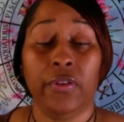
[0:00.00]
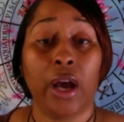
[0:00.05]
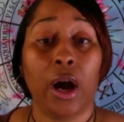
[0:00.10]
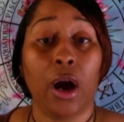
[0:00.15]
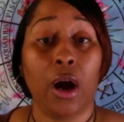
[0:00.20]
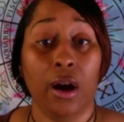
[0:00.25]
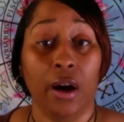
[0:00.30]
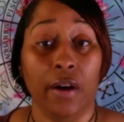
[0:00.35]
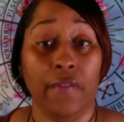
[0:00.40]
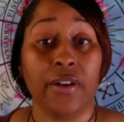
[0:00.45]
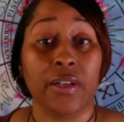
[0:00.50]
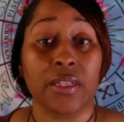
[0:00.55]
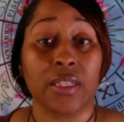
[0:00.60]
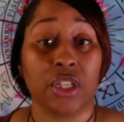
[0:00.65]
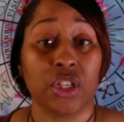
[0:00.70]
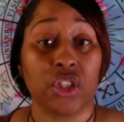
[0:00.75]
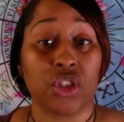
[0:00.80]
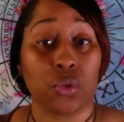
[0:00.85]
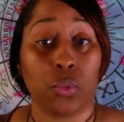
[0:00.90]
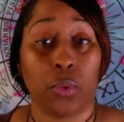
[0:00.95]
of a
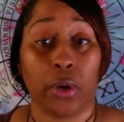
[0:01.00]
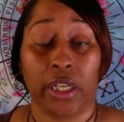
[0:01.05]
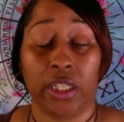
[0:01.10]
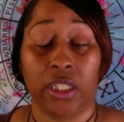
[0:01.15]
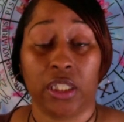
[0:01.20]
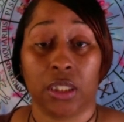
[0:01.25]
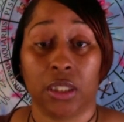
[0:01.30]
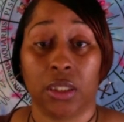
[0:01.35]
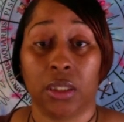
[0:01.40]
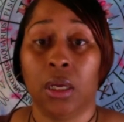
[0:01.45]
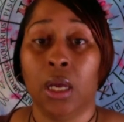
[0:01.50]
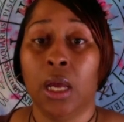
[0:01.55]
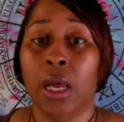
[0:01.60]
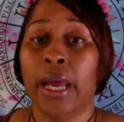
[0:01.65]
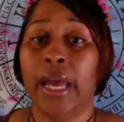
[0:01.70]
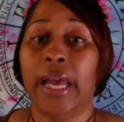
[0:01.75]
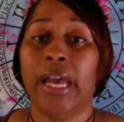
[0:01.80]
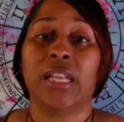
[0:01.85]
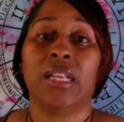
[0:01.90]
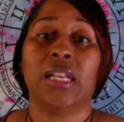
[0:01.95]
situation
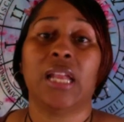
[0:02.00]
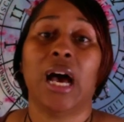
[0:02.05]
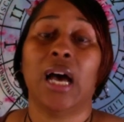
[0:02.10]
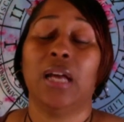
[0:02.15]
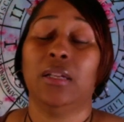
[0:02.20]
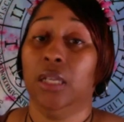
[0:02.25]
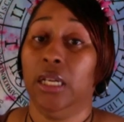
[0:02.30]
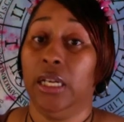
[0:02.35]
and not,